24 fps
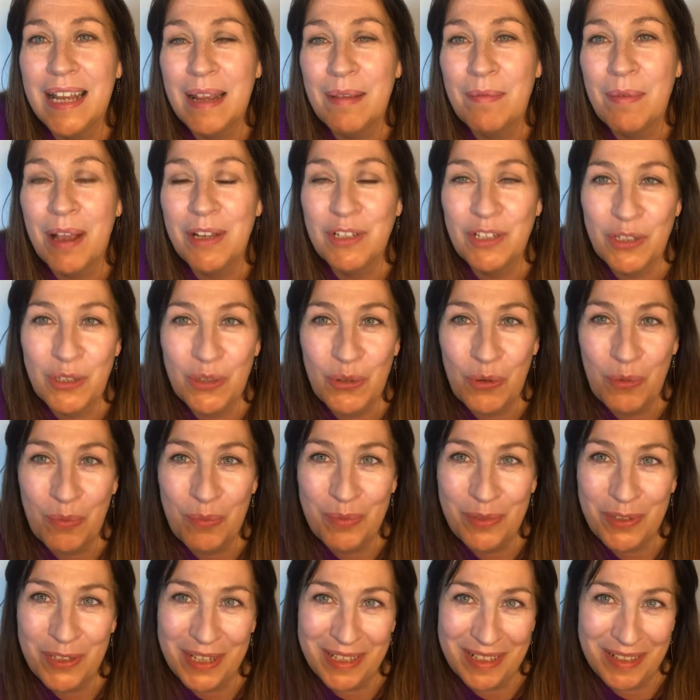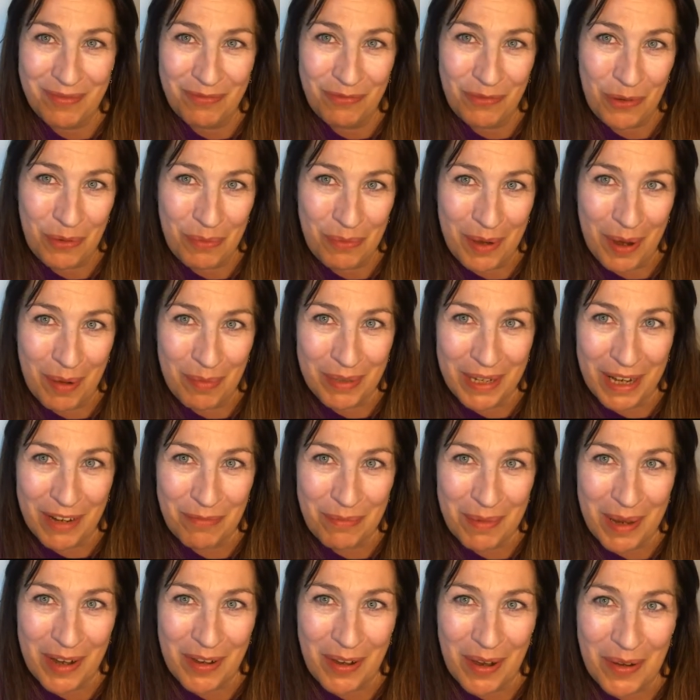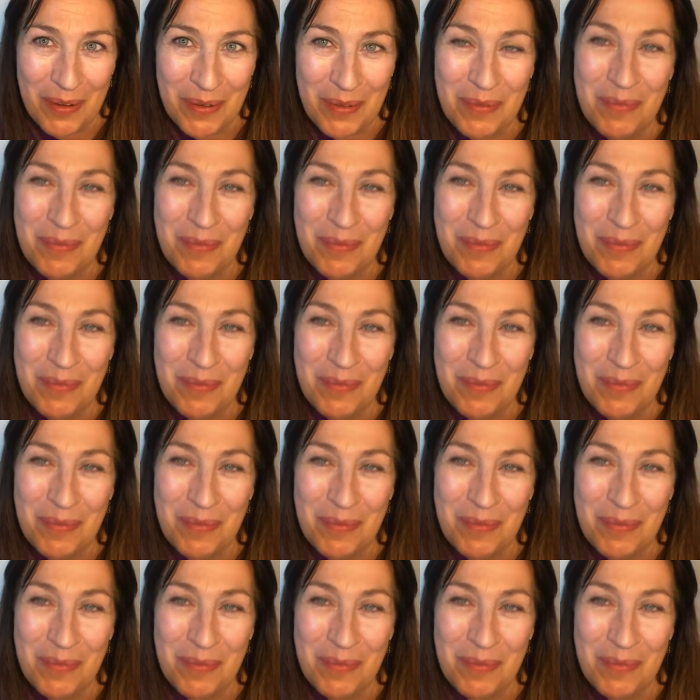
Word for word: um, I just hope she doesn't phone me up and give me a ride.